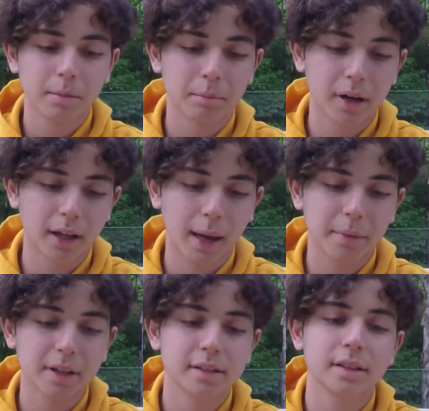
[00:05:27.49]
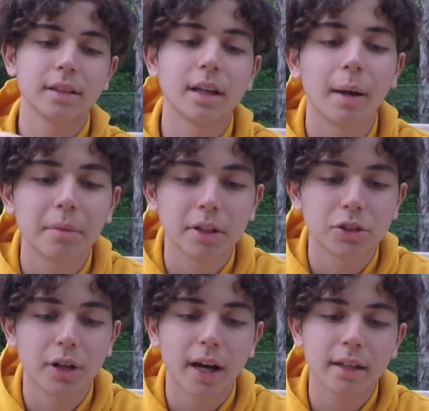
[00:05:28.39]
But I'm gonna
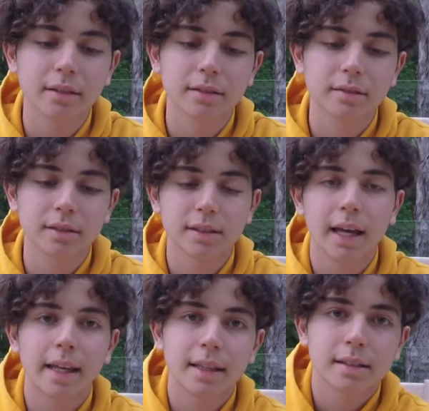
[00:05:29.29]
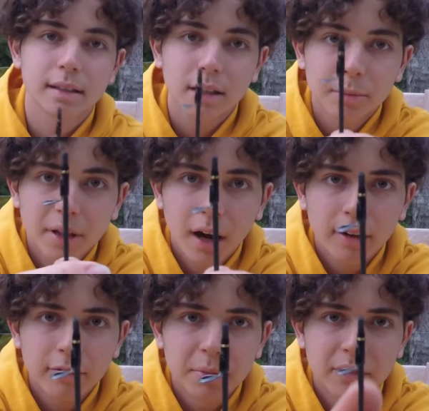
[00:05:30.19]
try and sand this a little bit
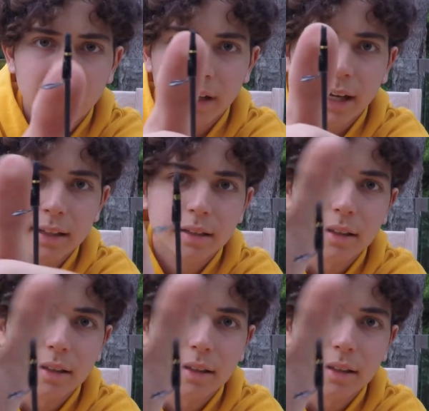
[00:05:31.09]
off before I get to